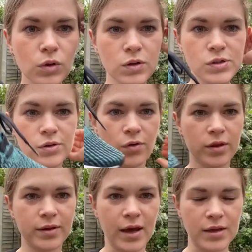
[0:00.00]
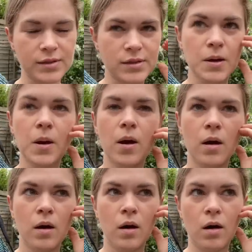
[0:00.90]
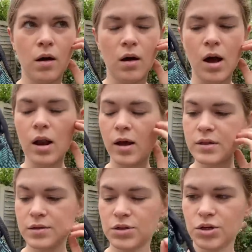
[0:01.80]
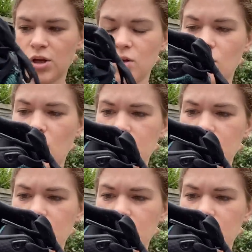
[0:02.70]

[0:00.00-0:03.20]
So the run test. I liked this shoe.